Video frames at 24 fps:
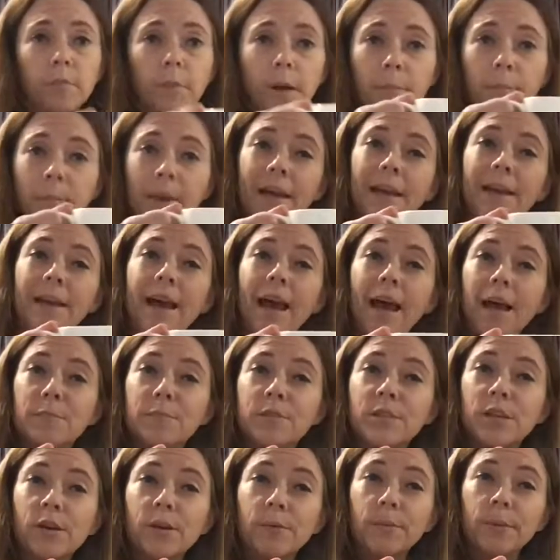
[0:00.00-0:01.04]
my pea and ham
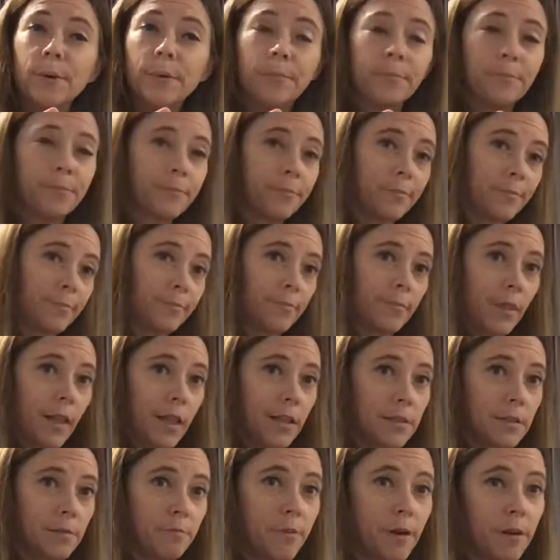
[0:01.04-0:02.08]
soup
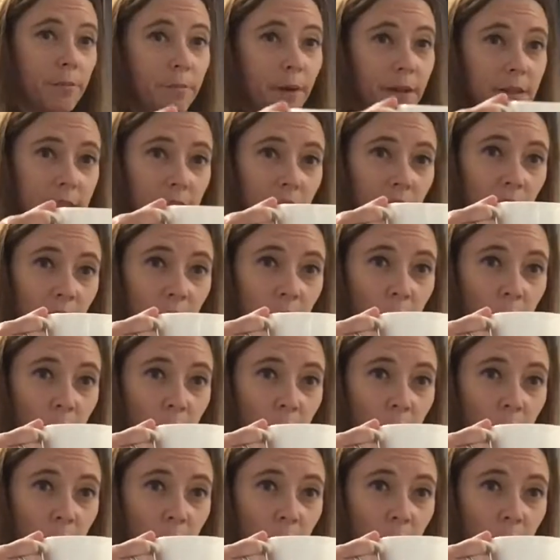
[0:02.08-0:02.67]
and some bread and butter.